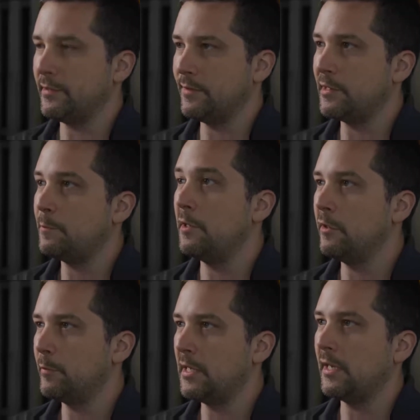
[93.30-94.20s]
of the
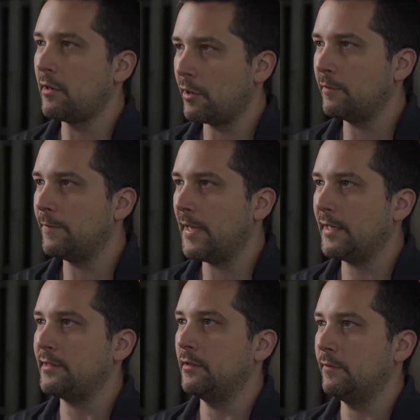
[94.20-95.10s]
spear being an
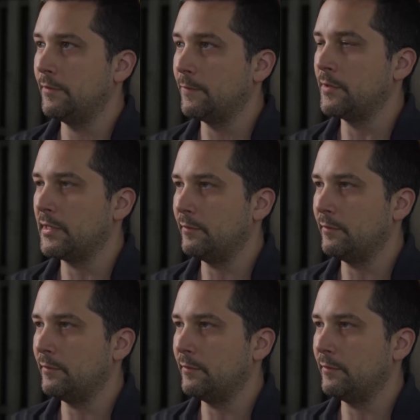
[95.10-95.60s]
artifact of the first